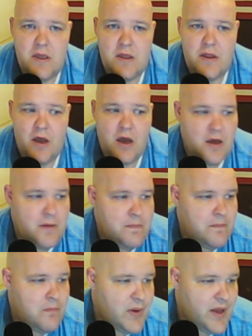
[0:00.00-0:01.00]

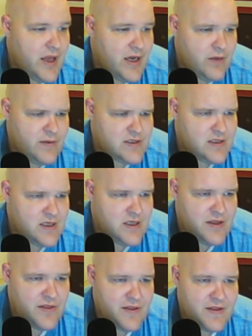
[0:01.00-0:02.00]
But anyways, the
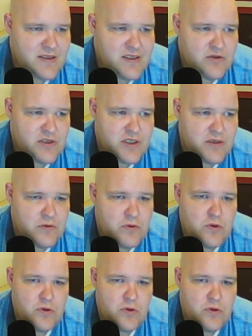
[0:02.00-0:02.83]
thing that's interesting,